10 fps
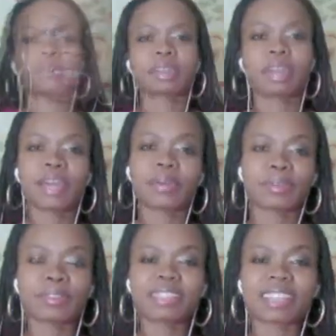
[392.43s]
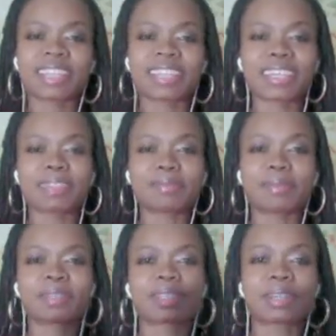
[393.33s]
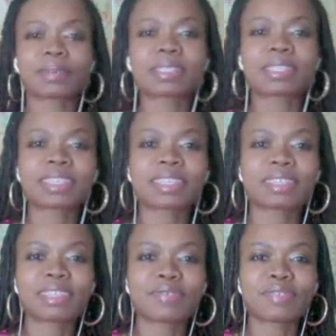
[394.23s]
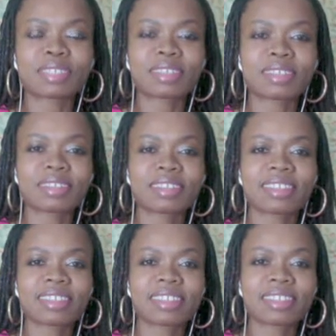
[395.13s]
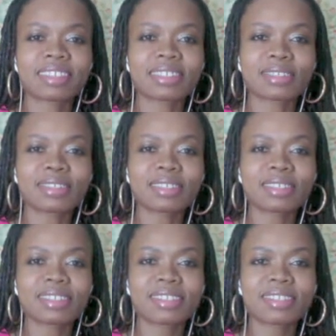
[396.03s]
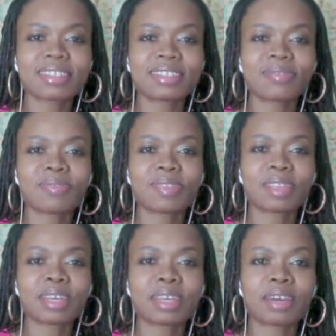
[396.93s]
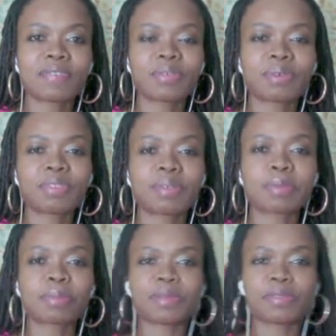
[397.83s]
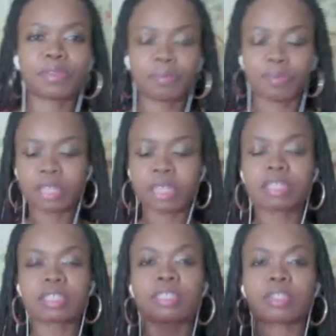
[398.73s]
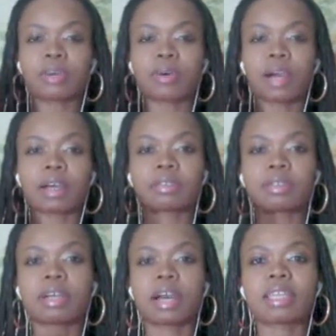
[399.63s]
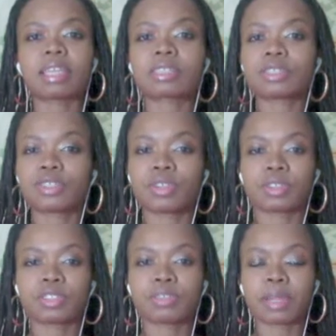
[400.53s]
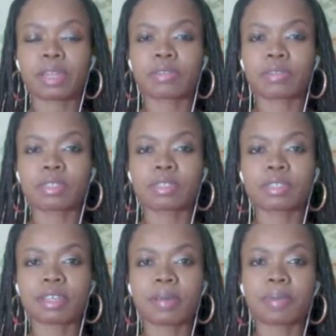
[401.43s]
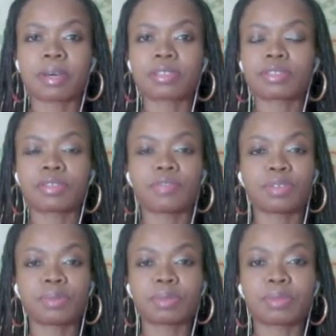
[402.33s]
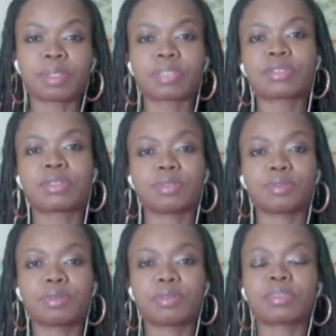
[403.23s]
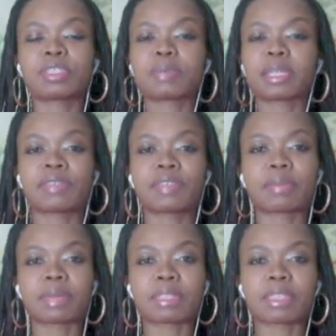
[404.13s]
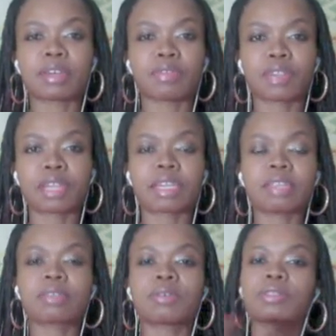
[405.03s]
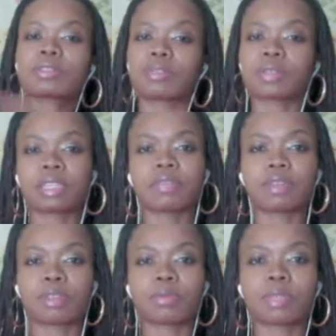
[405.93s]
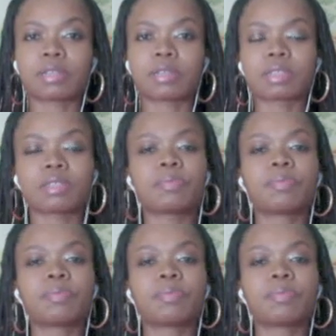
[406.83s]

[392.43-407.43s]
I ordered selenite in bulk and I was gifted this crystal, a few of them. They're beautiful. So I like to charge my crystals up under the full moon, under the new moon, just by leaving them outside overnight. Also, you can leave it on a windowsill.